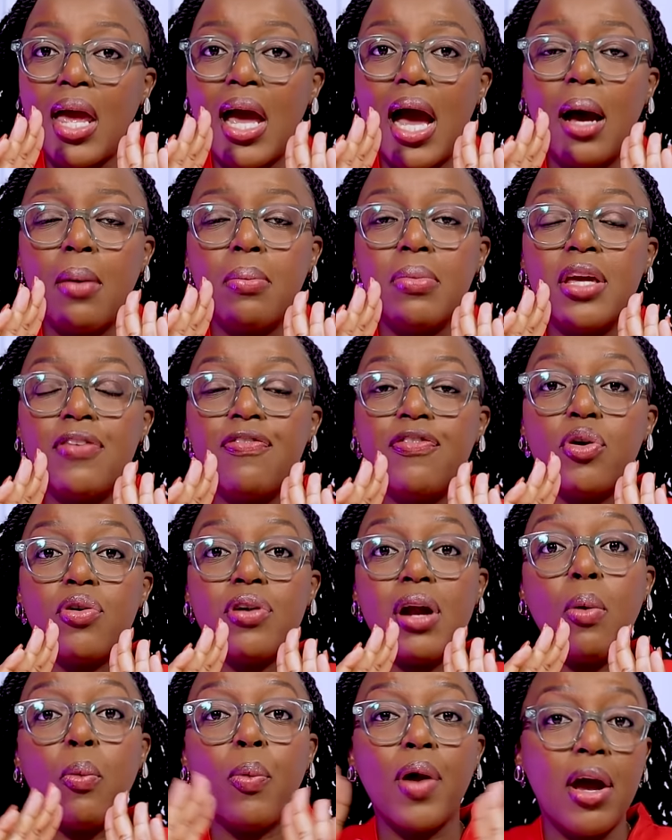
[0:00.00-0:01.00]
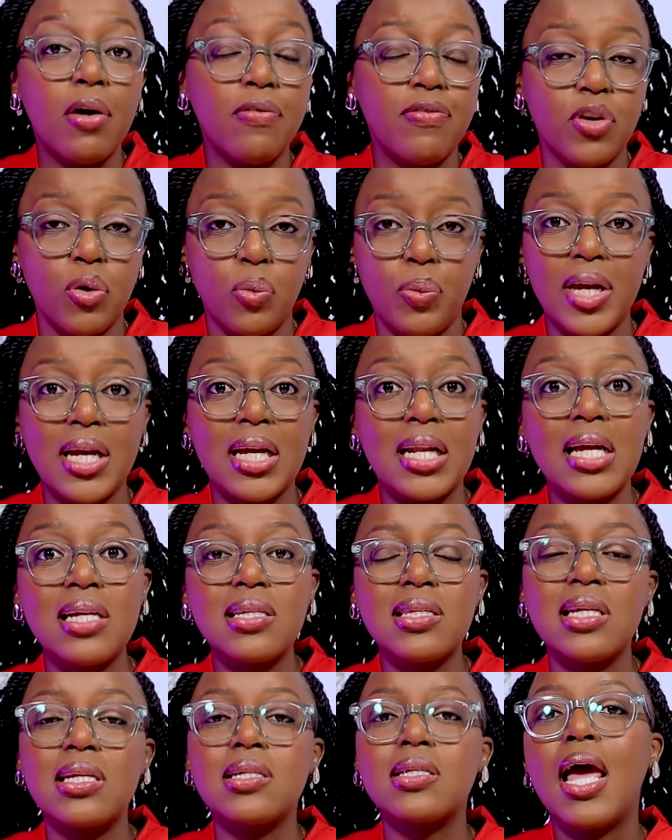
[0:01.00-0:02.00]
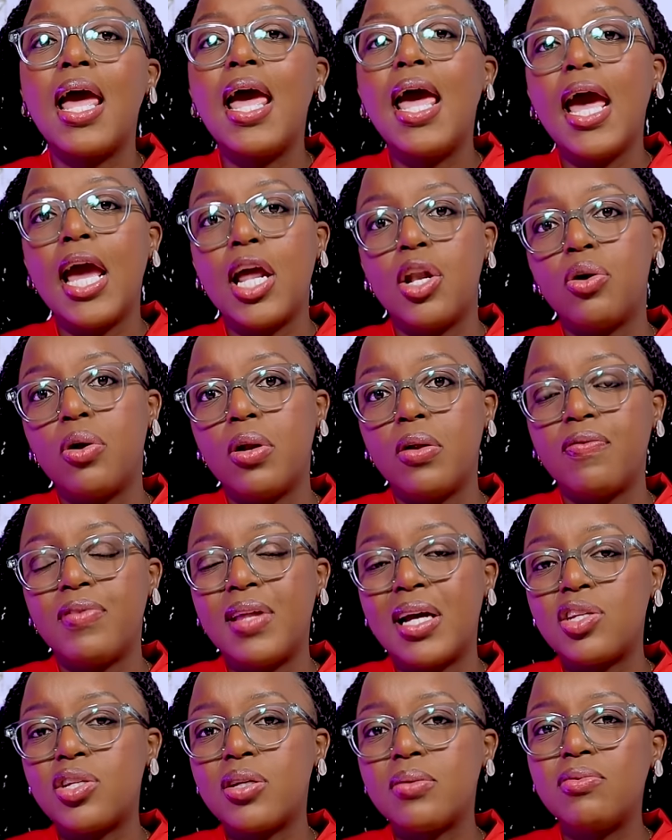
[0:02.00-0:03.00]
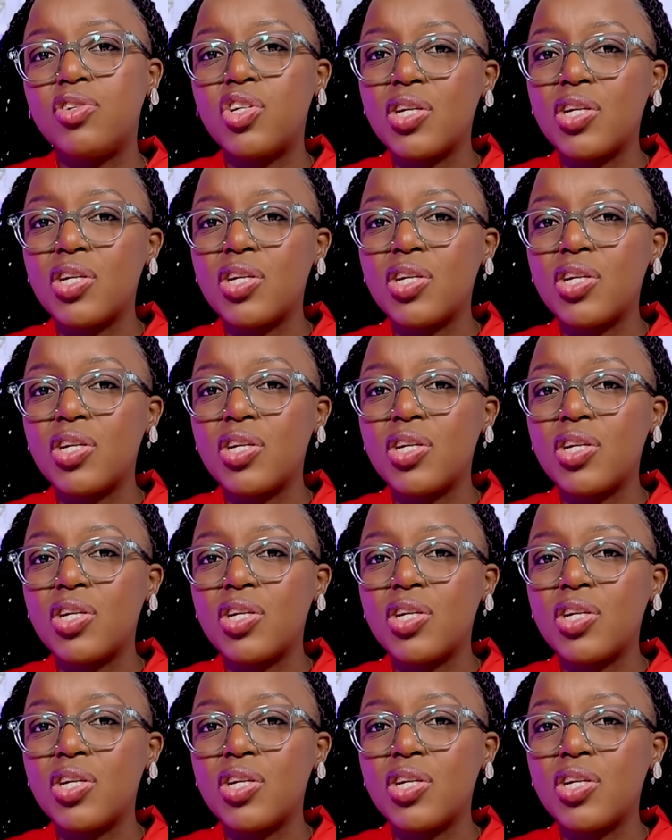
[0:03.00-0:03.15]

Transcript: um, if you're aware of your weaknesses and all of that.